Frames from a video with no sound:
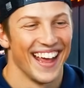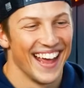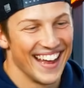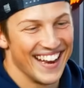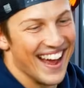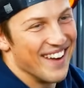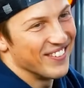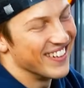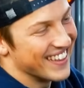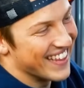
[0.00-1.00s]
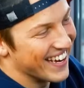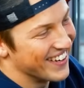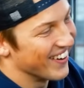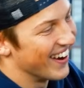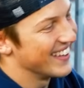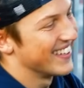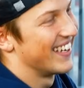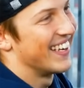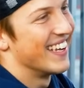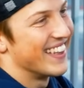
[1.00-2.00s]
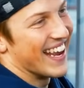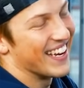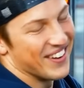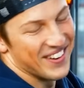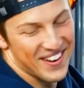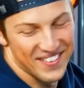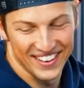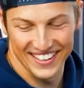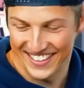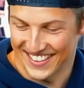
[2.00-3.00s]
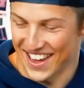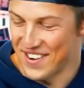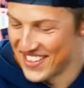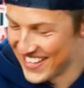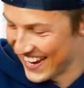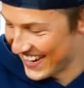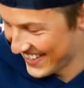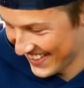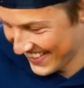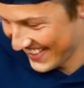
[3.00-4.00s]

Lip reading: the car work for you, no matter how tricky it gets. The